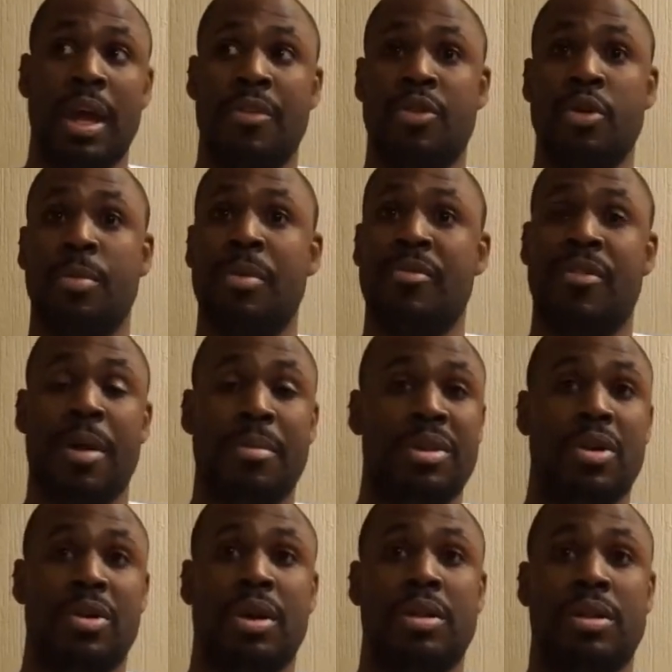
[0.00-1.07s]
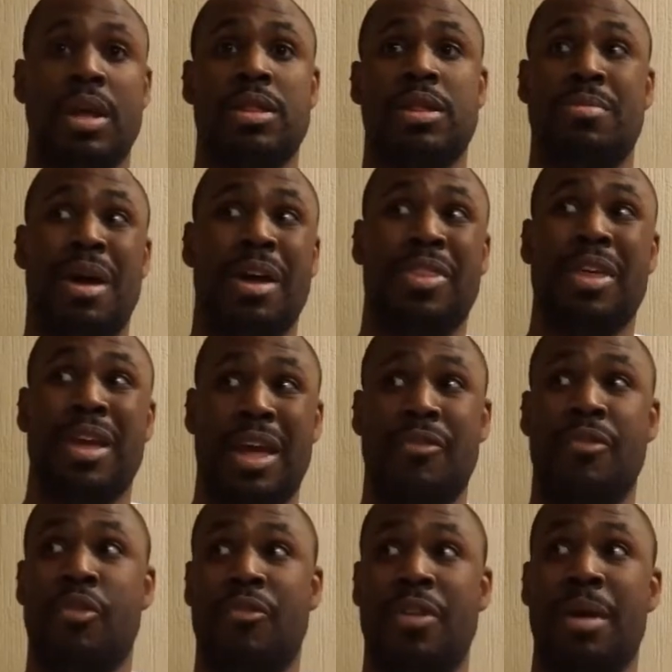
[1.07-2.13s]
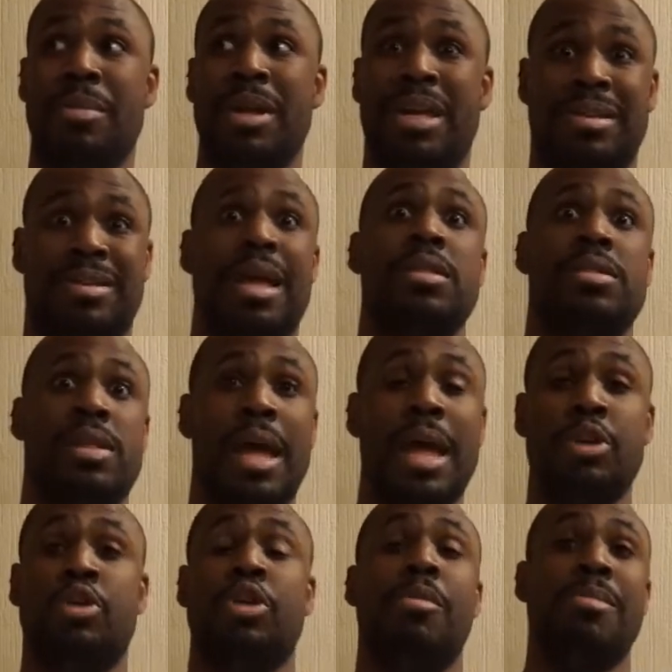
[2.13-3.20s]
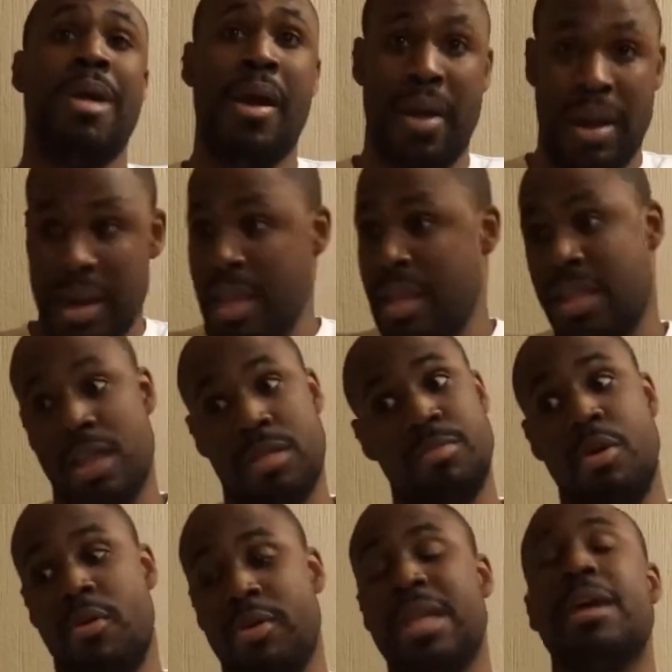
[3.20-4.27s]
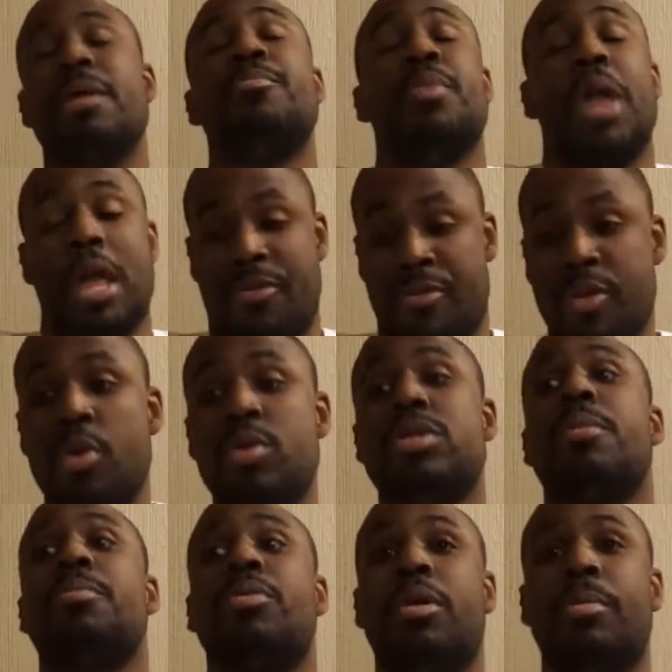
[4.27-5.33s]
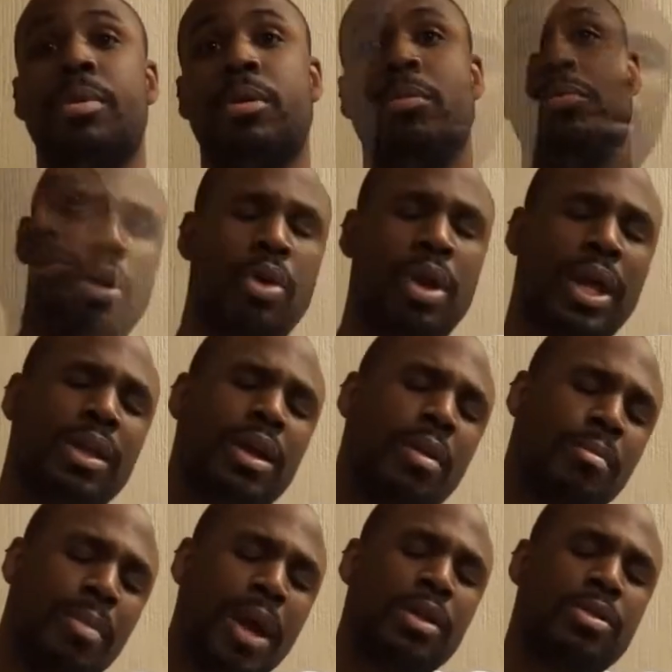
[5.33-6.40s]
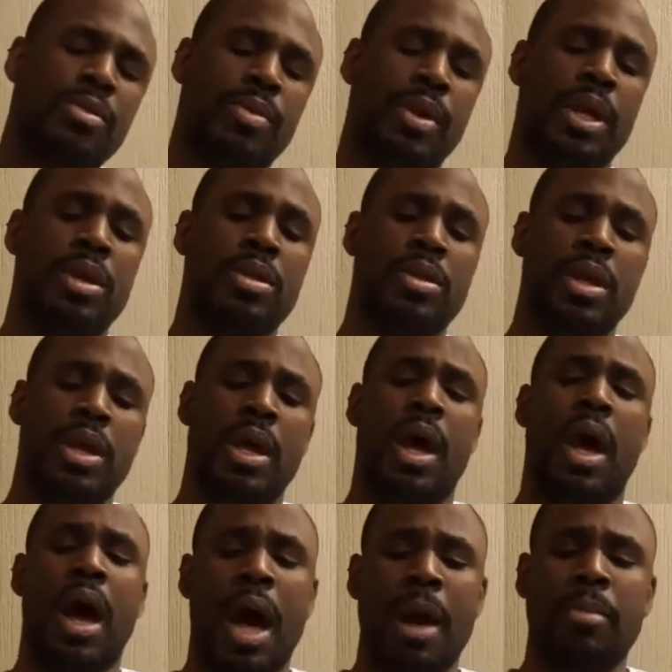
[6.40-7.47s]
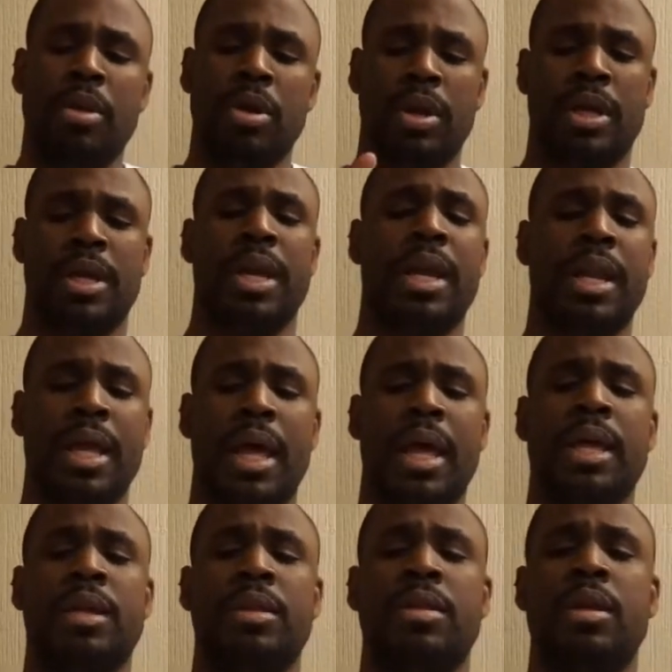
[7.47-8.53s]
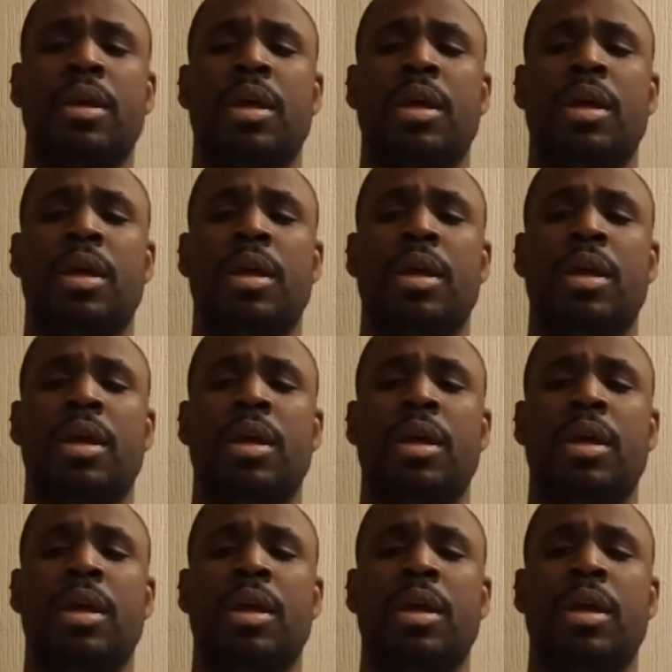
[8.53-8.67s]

If your family don't contest it, but I think if your family contests it and you're not married, there's more. It throws up problems. All I'd come back to is I'm looking at it in